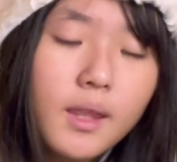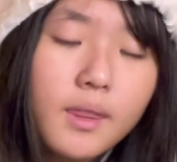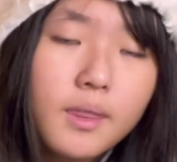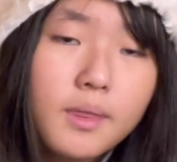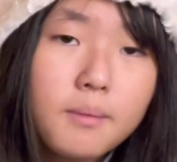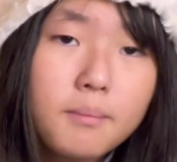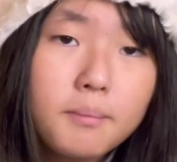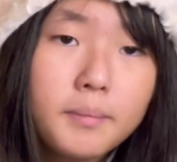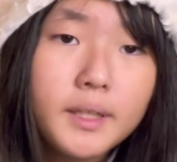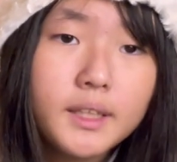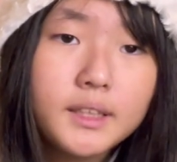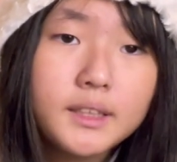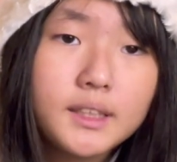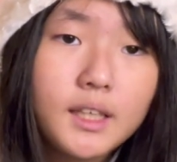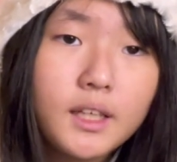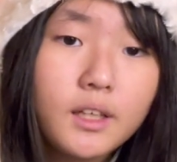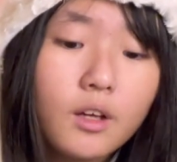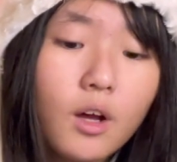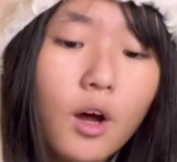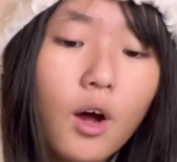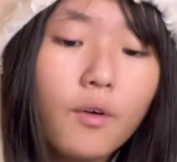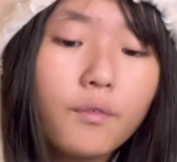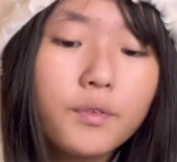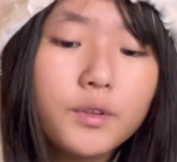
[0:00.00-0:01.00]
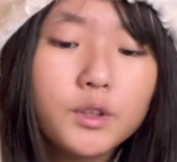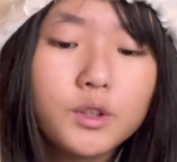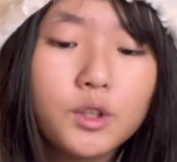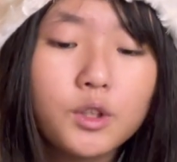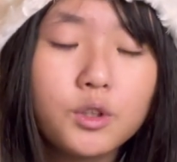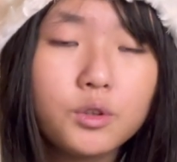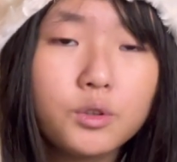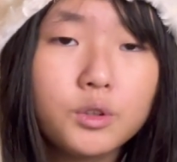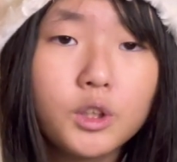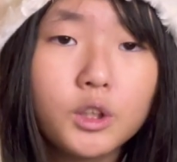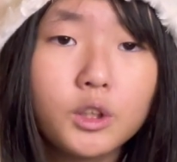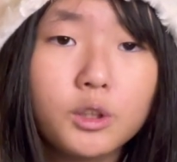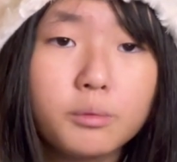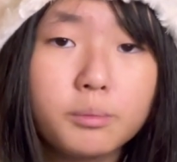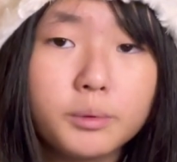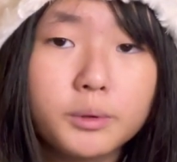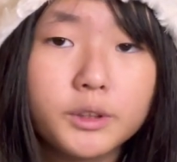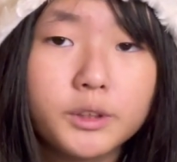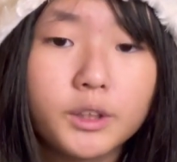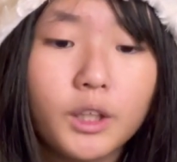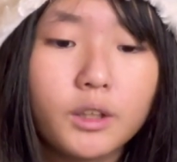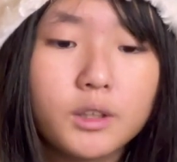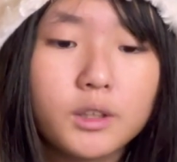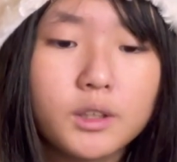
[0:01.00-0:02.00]
the mixing of 2 soluble
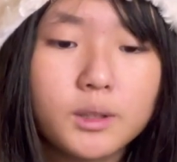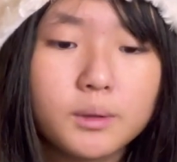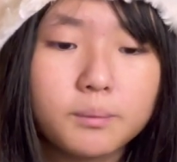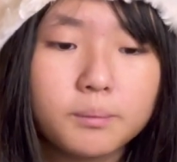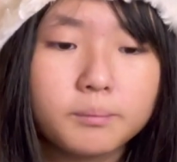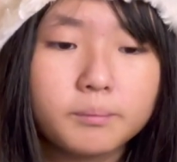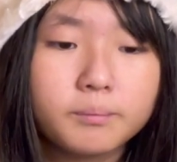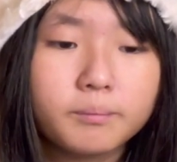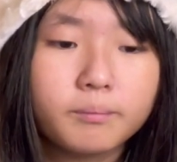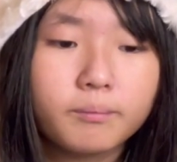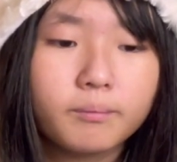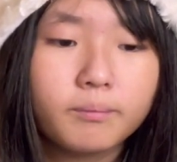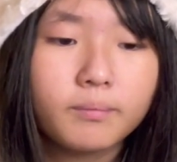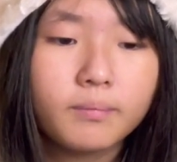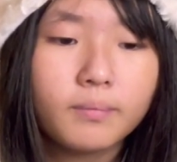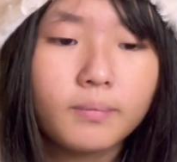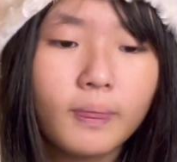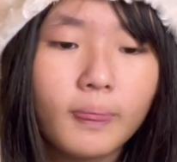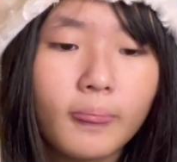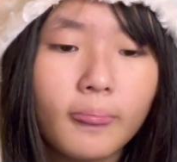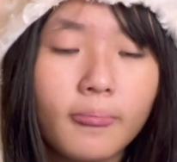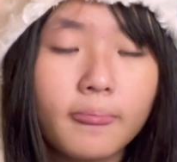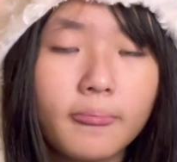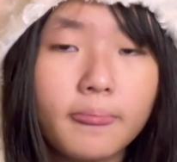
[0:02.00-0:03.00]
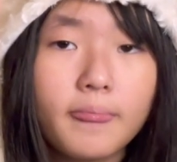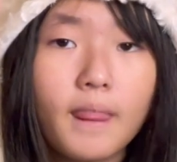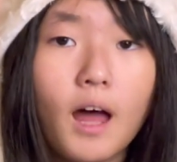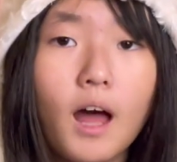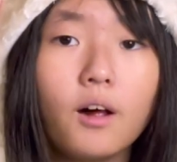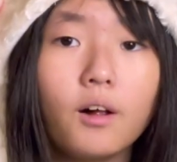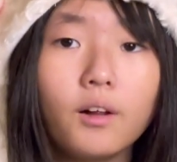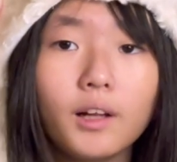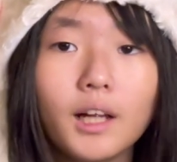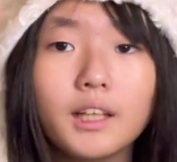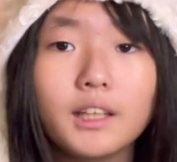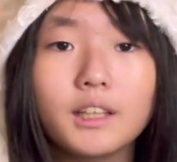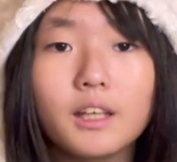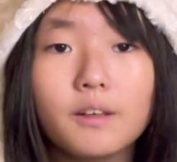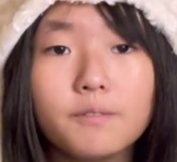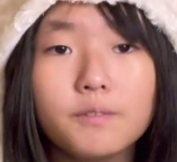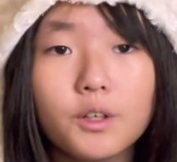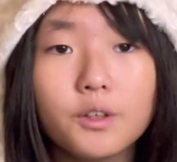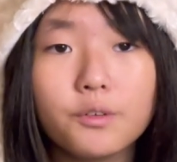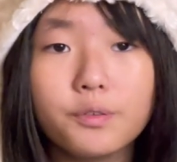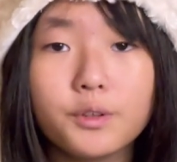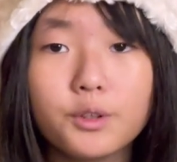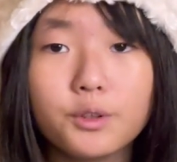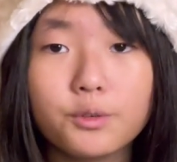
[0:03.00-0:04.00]
salts. Now, I'll give
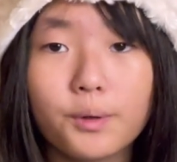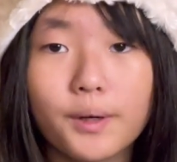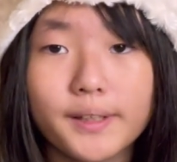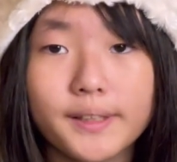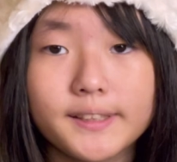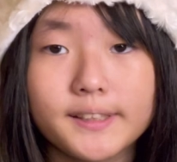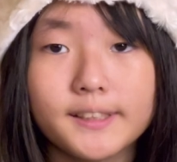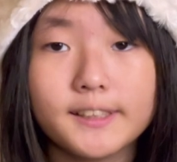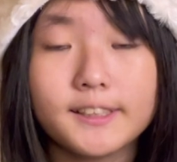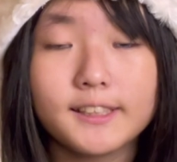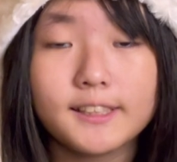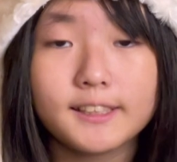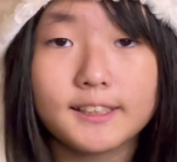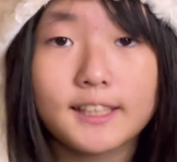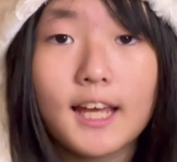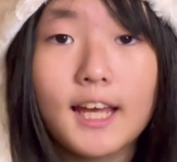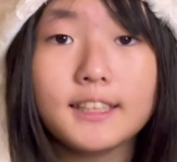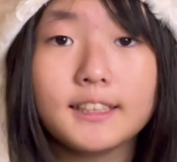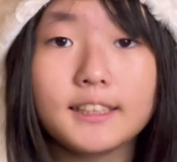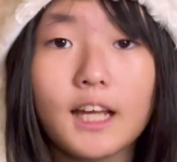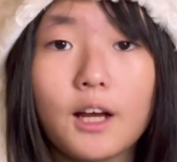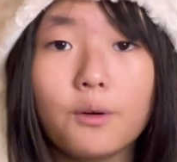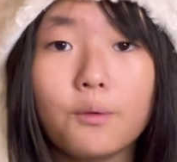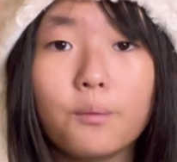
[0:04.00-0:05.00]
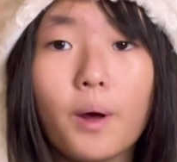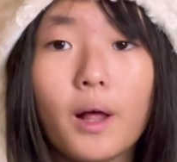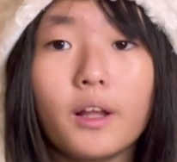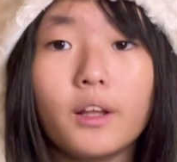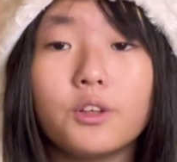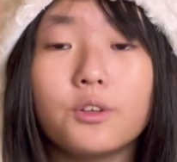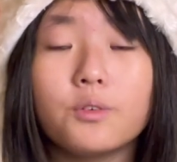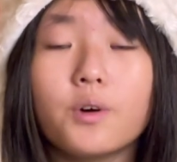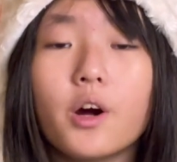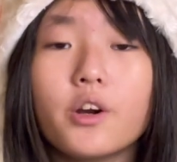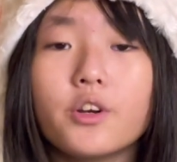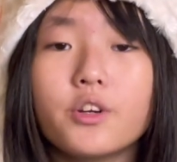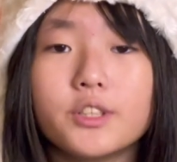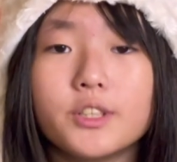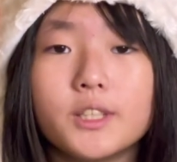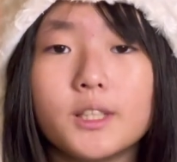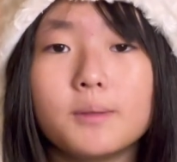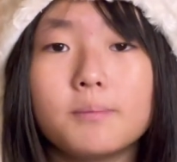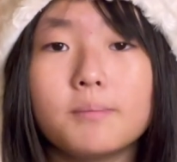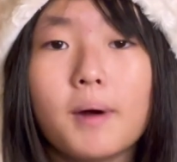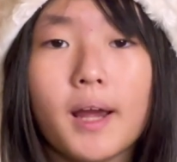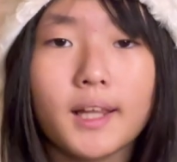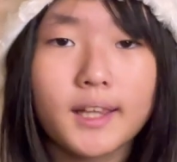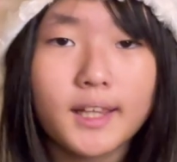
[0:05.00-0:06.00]
you a few questions to test how well you understood
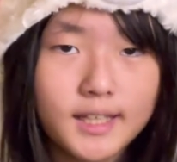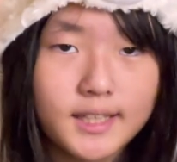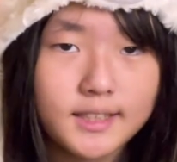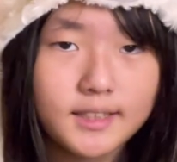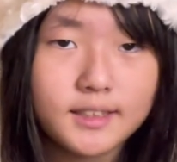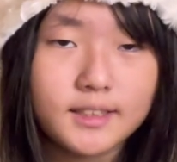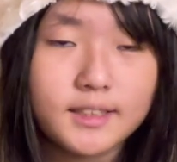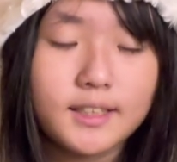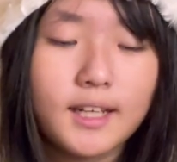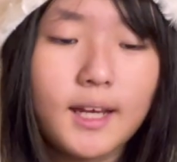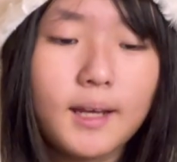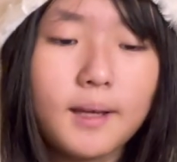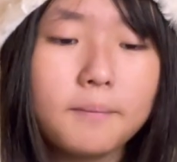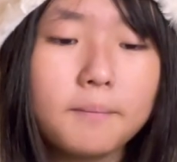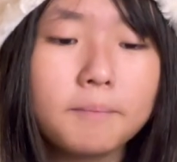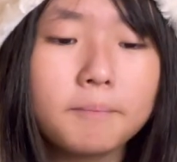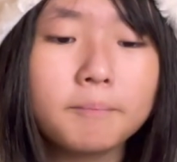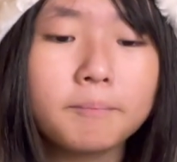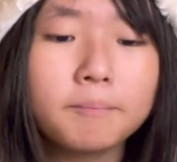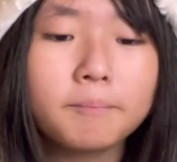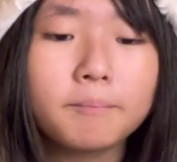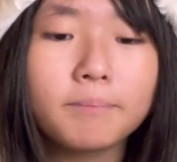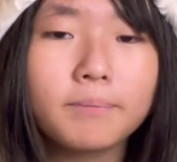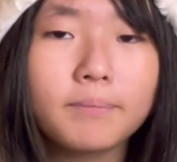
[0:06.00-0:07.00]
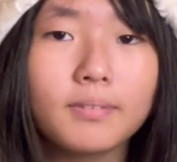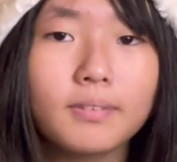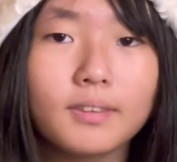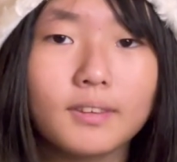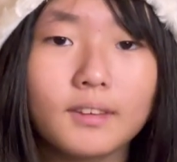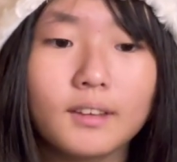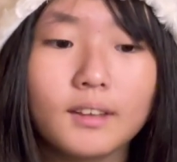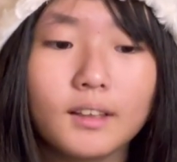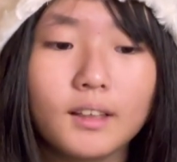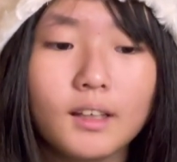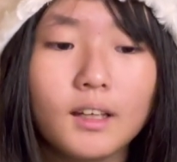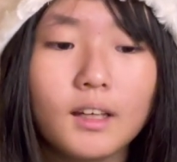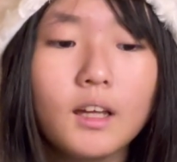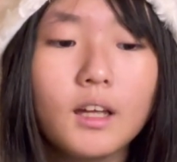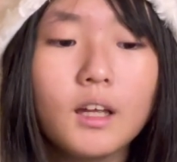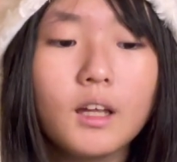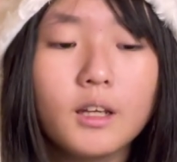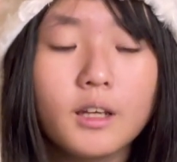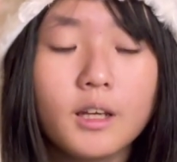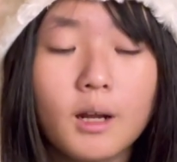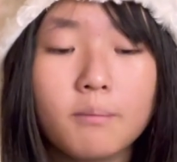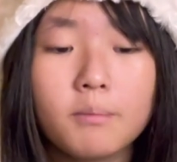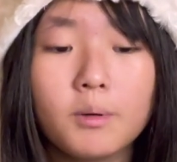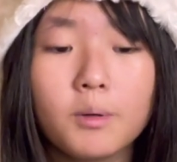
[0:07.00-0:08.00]
my lesson today.
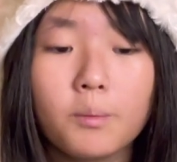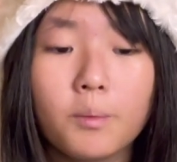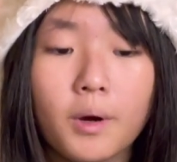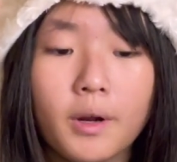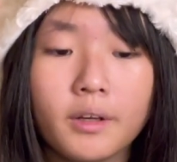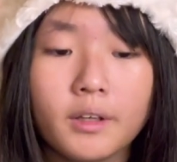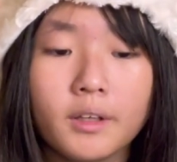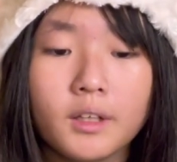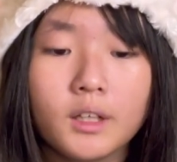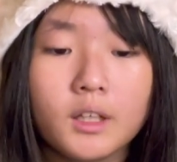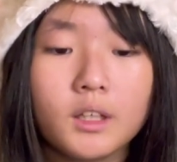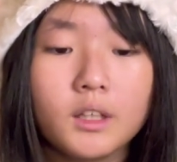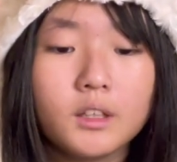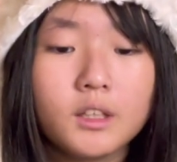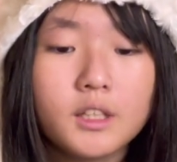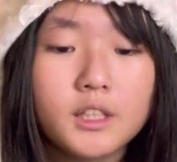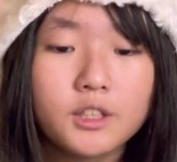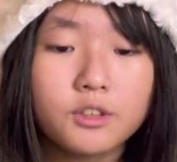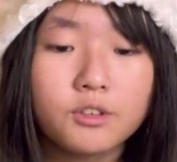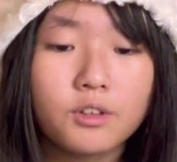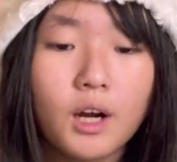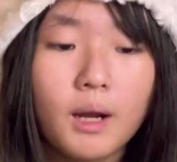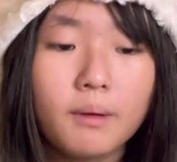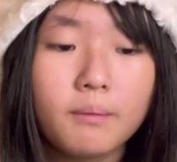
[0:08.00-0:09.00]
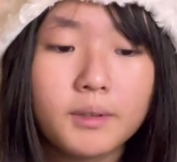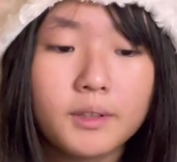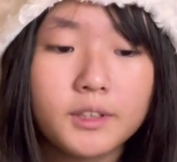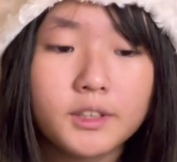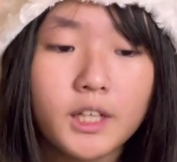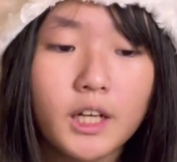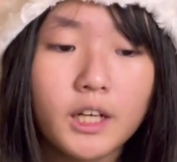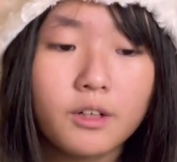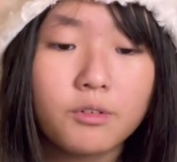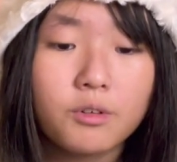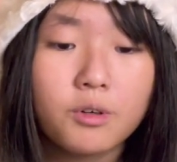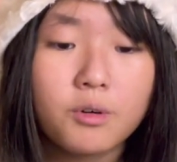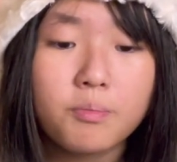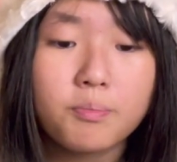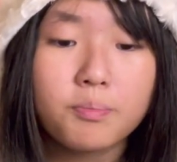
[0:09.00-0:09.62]
Number 1. Describe the general